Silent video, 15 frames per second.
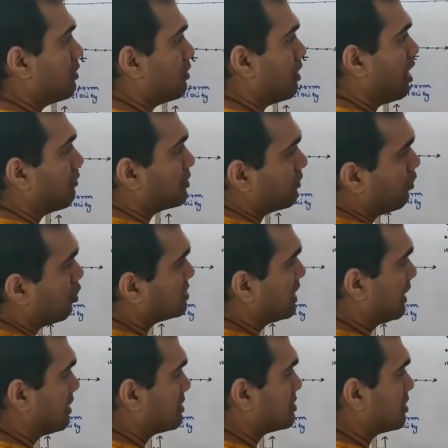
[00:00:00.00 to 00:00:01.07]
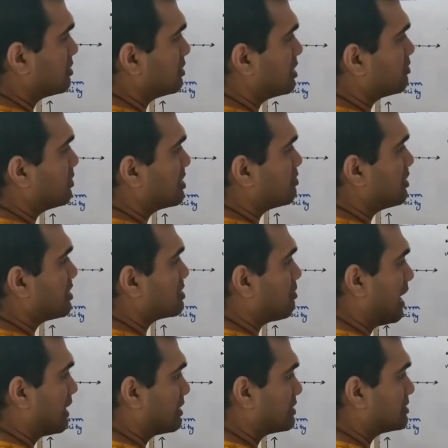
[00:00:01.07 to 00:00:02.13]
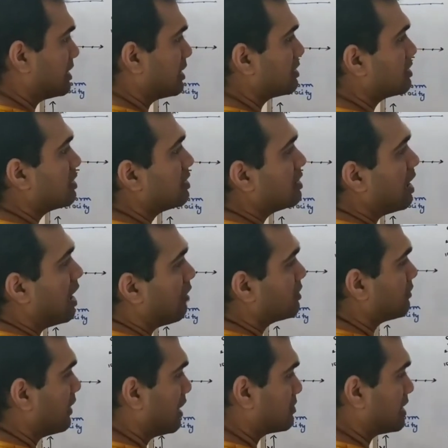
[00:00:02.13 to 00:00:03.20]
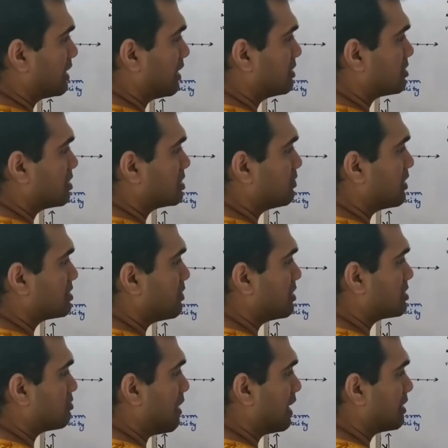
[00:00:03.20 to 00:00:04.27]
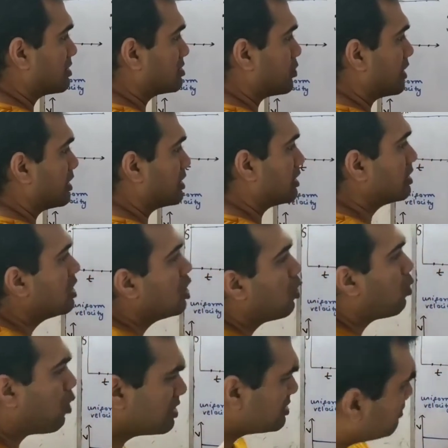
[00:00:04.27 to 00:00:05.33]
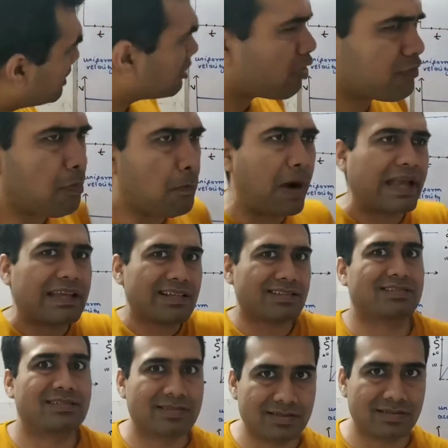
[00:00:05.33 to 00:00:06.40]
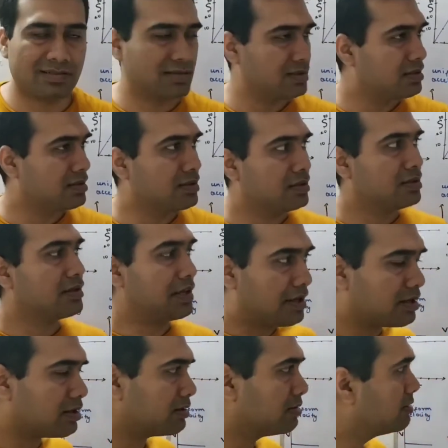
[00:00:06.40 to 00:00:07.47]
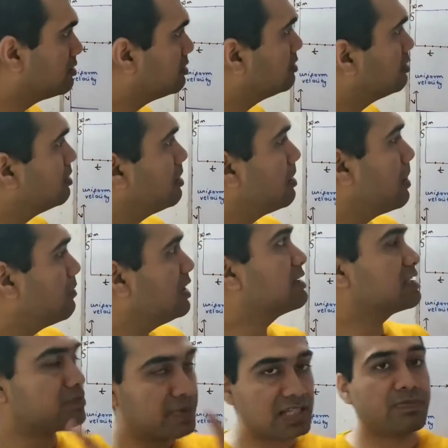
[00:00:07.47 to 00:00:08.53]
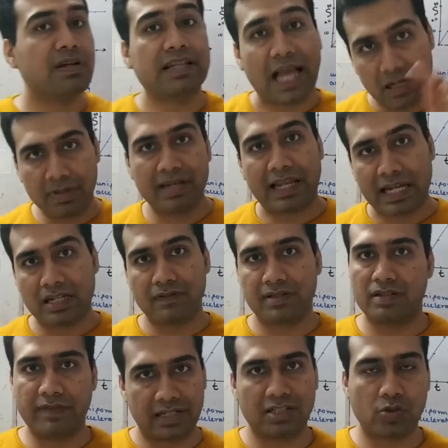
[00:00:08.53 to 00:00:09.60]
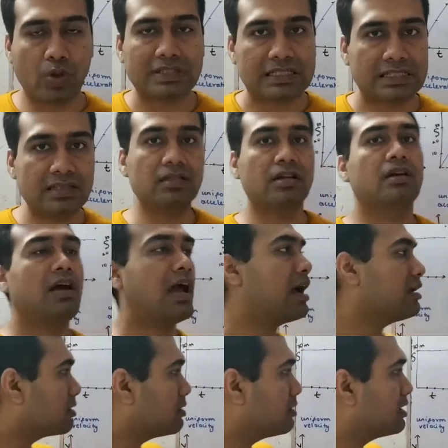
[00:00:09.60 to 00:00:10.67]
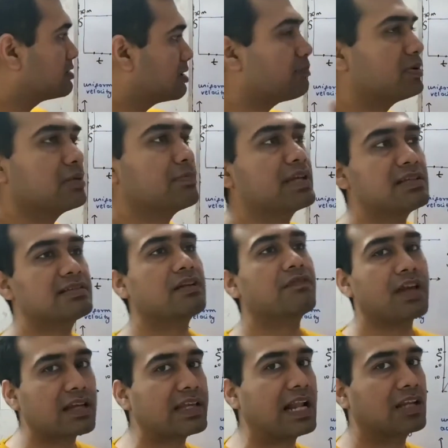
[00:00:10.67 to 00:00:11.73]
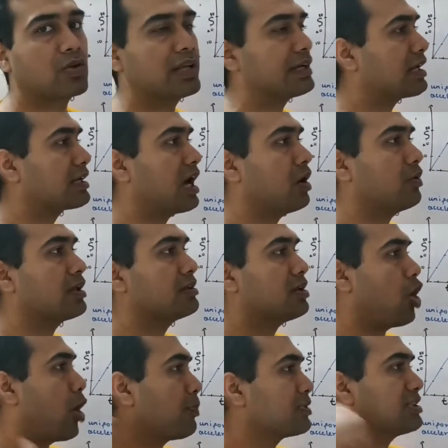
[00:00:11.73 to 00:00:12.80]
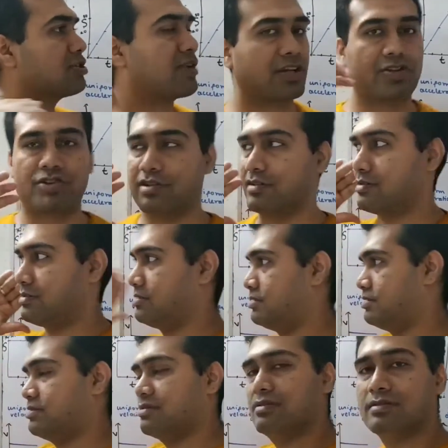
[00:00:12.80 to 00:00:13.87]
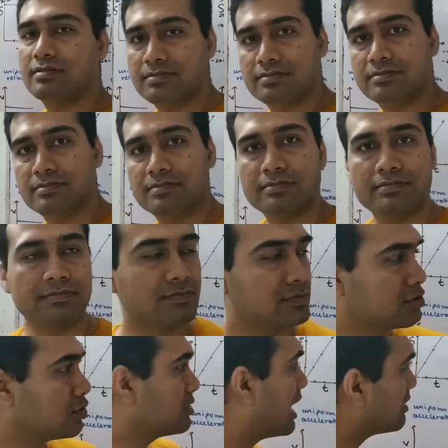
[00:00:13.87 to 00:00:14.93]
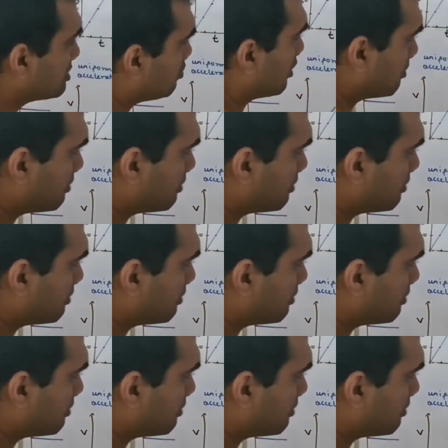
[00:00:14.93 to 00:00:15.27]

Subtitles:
after 4 seconds, the displacement is minus 10. After 5 seconds, the displacement is minus 20. What is the meaning of minus here? Well, displacement can be negative. It's a vector quantity, and it simply means that we are calculating now in the opposite direction. So that is what it